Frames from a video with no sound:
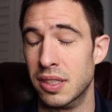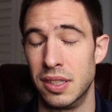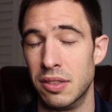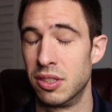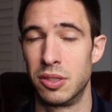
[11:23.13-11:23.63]

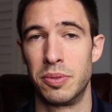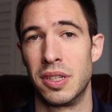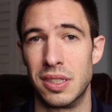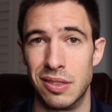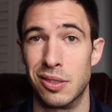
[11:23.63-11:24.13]
was just
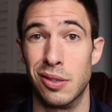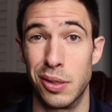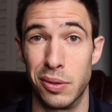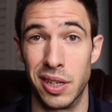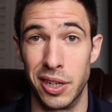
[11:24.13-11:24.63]
because that was the
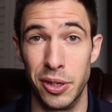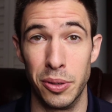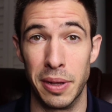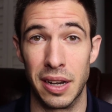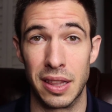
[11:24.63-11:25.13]
only one I knew
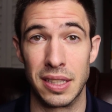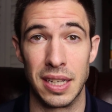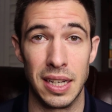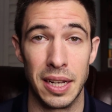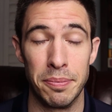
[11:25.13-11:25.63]
about at the
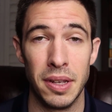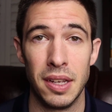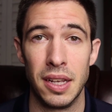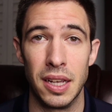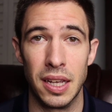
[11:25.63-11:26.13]
time,
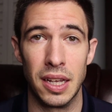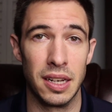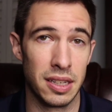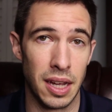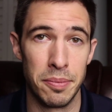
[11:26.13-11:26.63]
and
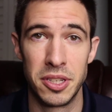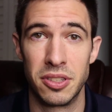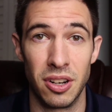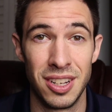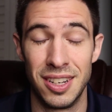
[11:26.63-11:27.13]
it got me
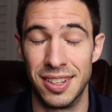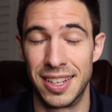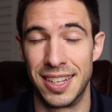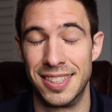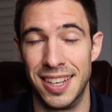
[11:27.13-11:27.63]
started. And
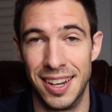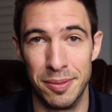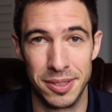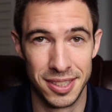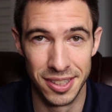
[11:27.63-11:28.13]
like I said,
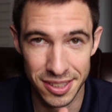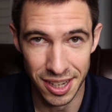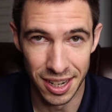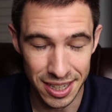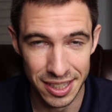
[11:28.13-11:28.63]
I'm still
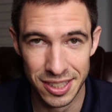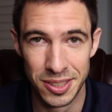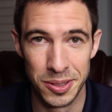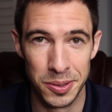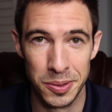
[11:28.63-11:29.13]
talking
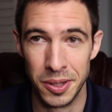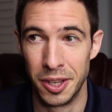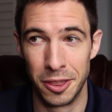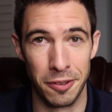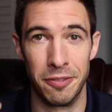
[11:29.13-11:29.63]
to
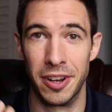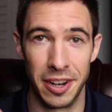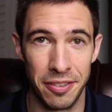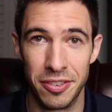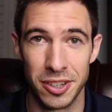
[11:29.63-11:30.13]
the
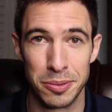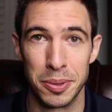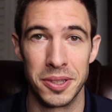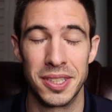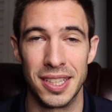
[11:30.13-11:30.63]
very first
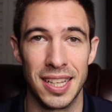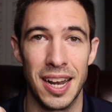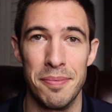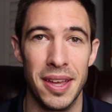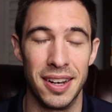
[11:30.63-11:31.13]
person that
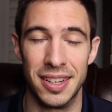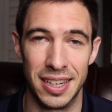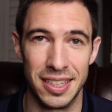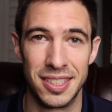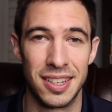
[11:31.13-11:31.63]
I met on
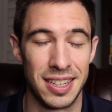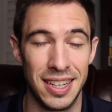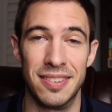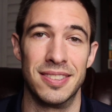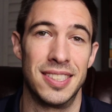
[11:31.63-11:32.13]
iTalki.
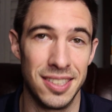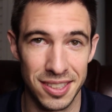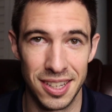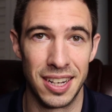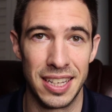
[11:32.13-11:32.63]
I'm still
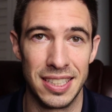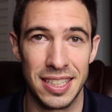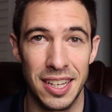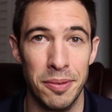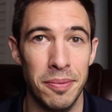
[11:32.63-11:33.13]
talking
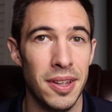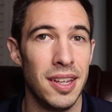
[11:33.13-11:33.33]
to him